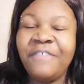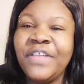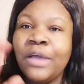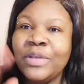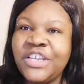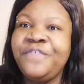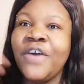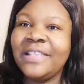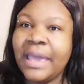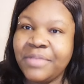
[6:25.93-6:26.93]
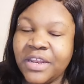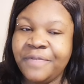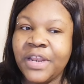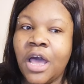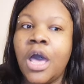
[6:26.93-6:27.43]
I feel like when she first came to the
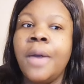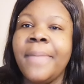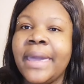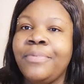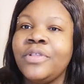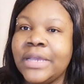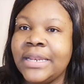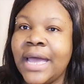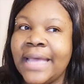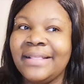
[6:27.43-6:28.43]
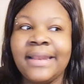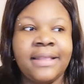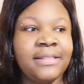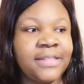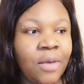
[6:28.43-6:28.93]
villa, her makeup was looking nice, and
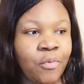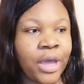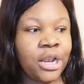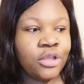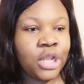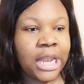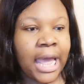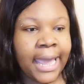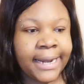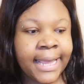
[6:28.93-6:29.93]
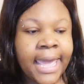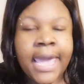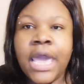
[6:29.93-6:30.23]
then somewhere along the line,